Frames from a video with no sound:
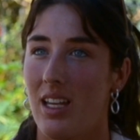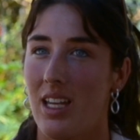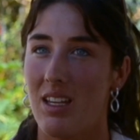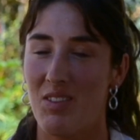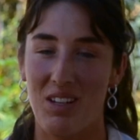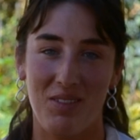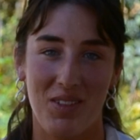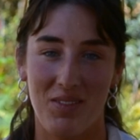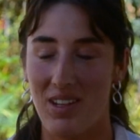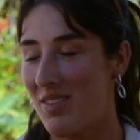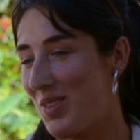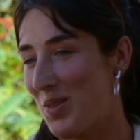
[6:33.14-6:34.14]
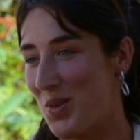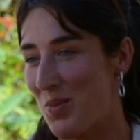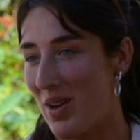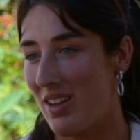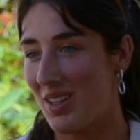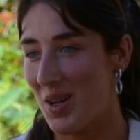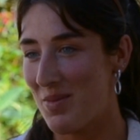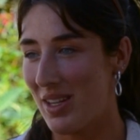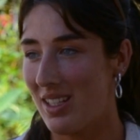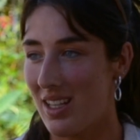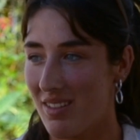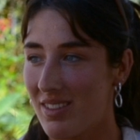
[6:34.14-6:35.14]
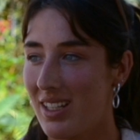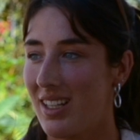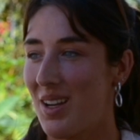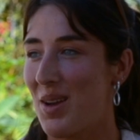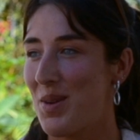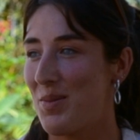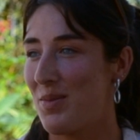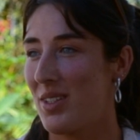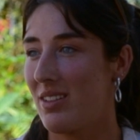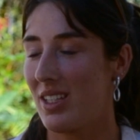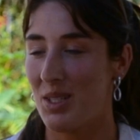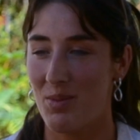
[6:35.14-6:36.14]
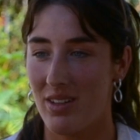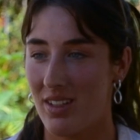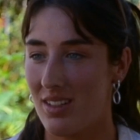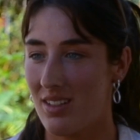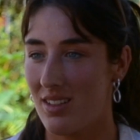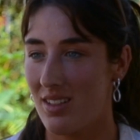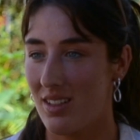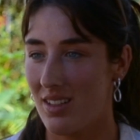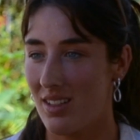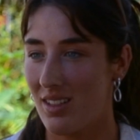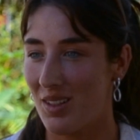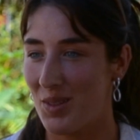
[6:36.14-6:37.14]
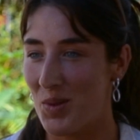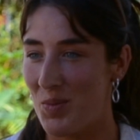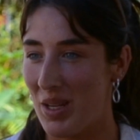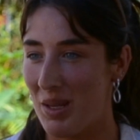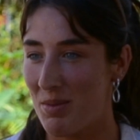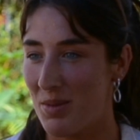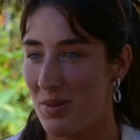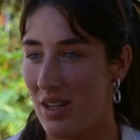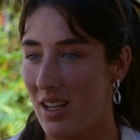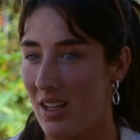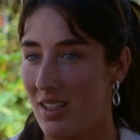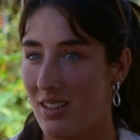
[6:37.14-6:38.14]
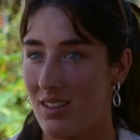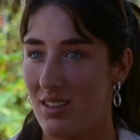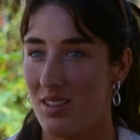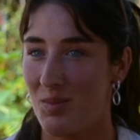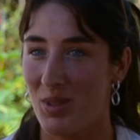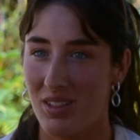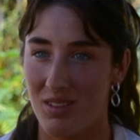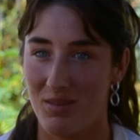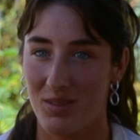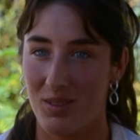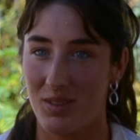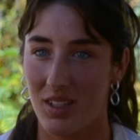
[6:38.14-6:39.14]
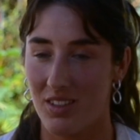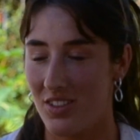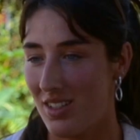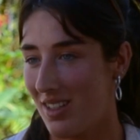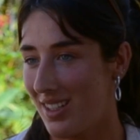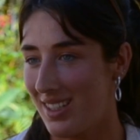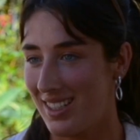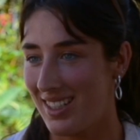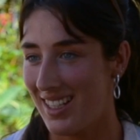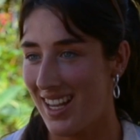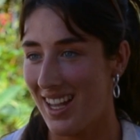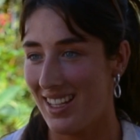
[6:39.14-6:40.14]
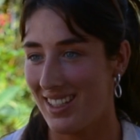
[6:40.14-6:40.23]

Even if you've never thought about coming, definitely come to experience the local people and the beautiful countryside. Yeah.